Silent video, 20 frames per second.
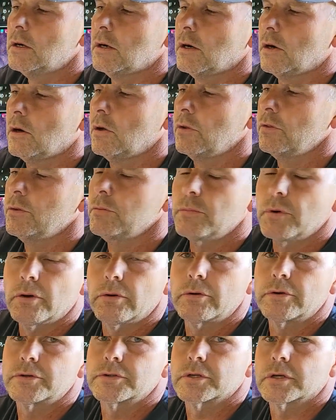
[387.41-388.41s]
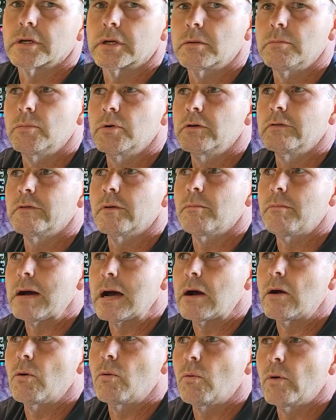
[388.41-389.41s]
all the motors are going to move
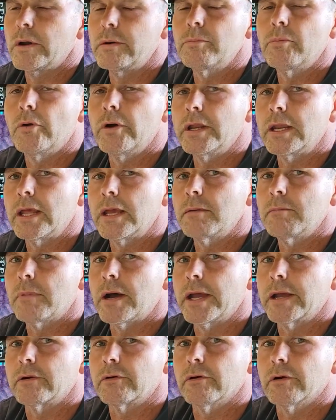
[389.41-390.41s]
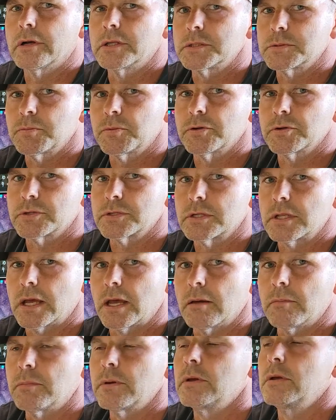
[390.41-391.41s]
about 1.8 microns per
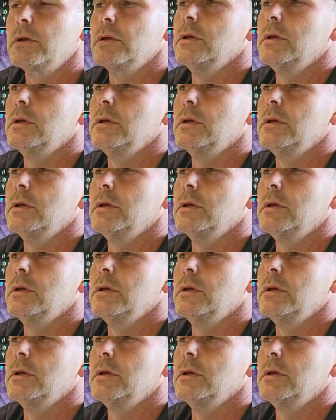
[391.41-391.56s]
step.